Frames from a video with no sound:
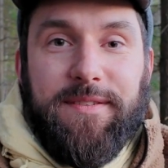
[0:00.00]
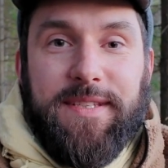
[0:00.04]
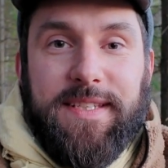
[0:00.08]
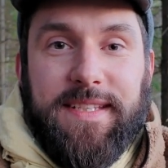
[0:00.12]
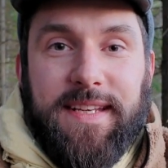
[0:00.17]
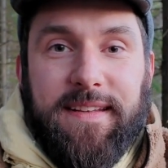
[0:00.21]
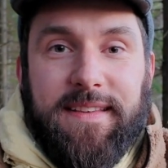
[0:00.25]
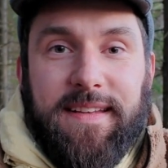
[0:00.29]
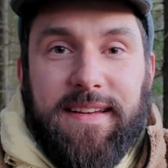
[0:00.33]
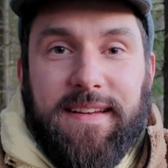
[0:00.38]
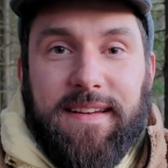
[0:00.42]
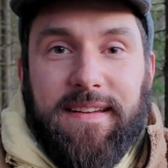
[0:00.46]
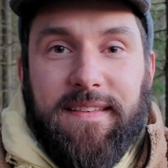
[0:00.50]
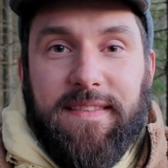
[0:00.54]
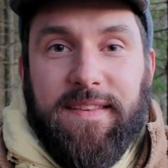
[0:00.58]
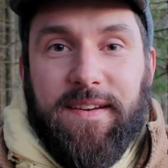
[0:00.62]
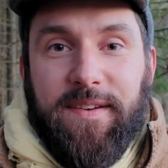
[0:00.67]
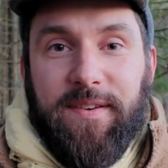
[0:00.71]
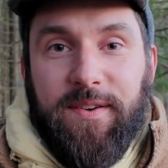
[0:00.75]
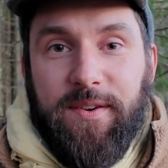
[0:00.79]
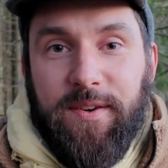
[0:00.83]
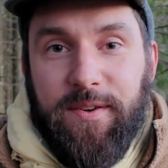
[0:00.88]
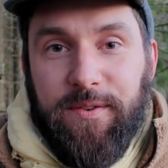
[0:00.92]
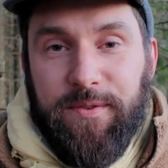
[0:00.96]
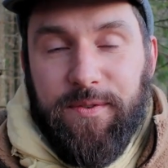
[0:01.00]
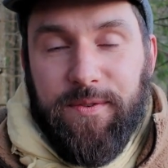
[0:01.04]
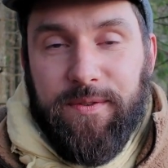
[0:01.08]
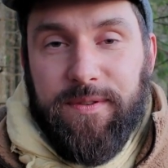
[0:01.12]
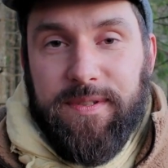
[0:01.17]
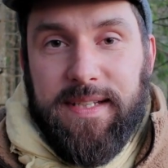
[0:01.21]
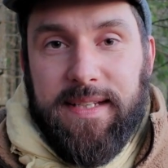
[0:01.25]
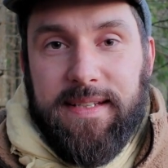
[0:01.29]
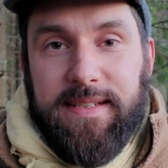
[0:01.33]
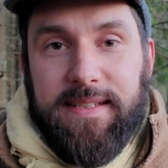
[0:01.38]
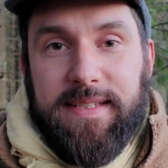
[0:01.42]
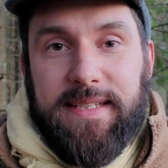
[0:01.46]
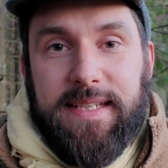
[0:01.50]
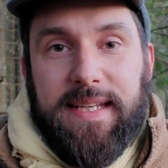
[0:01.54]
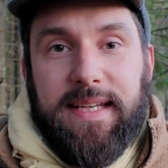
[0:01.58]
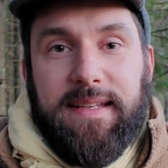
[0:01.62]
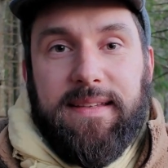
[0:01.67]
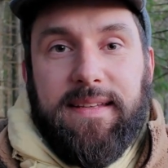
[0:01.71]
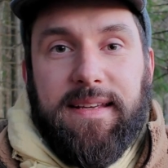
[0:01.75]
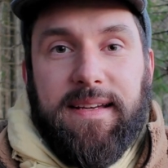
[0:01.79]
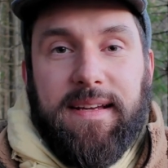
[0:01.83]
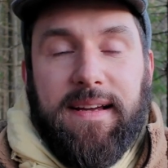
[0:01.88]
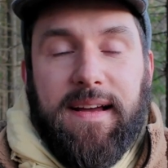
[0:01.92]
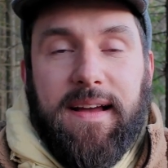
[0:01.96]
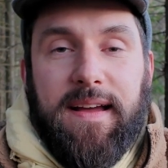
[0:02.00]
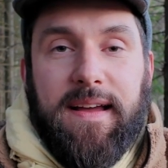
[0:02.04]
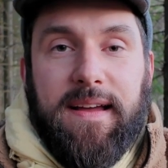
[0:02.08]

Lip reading: setting the goals and setting